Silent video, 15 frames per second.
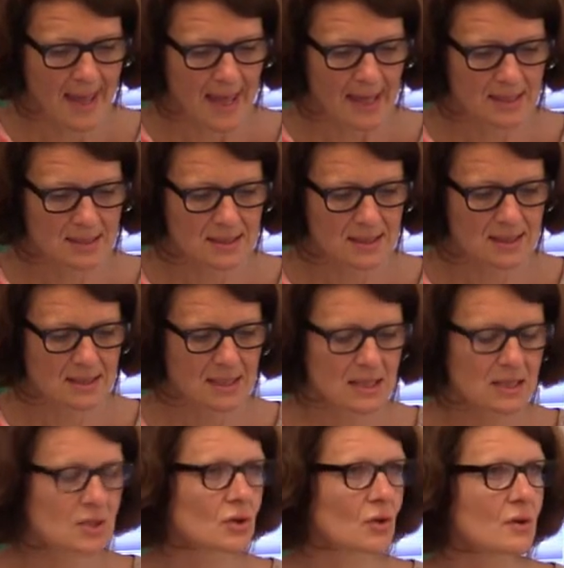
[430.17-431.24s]
and
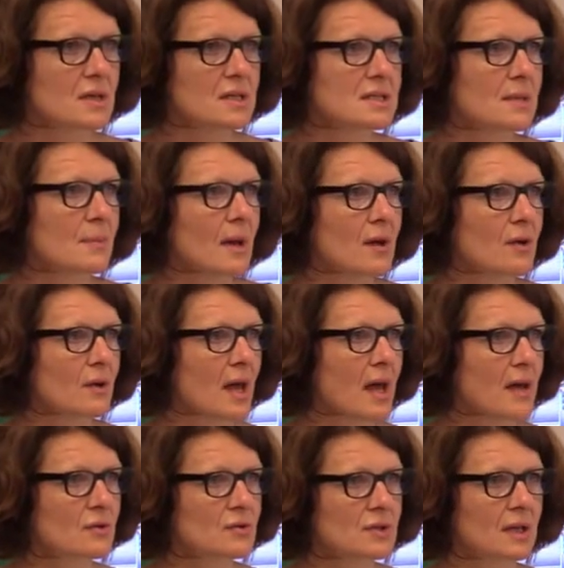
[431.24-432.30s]
success stories about
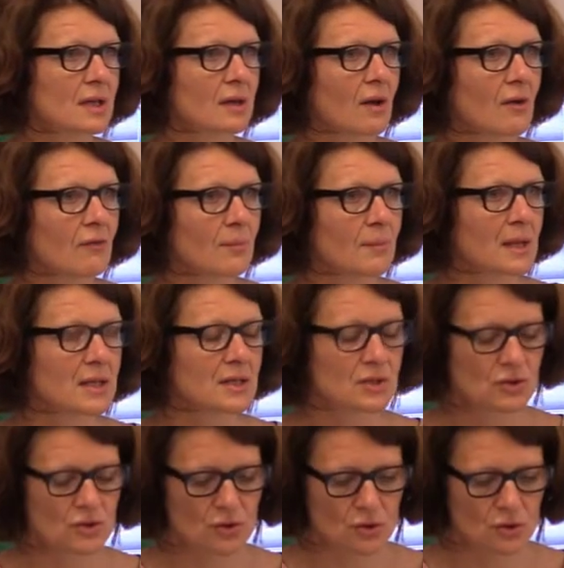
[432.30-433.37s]
how to get
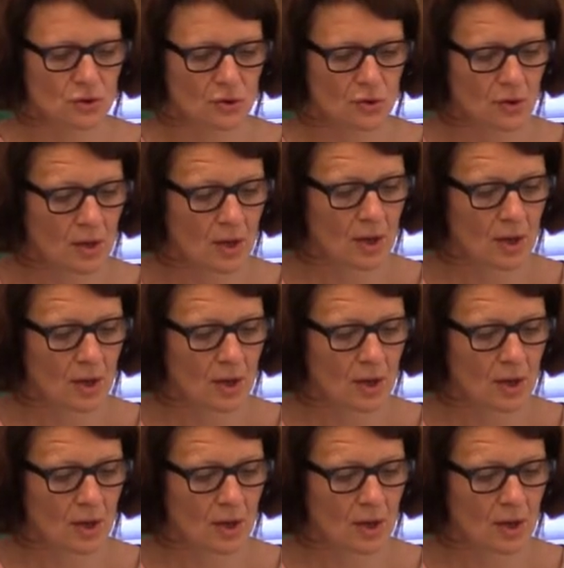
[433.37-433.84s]
governments to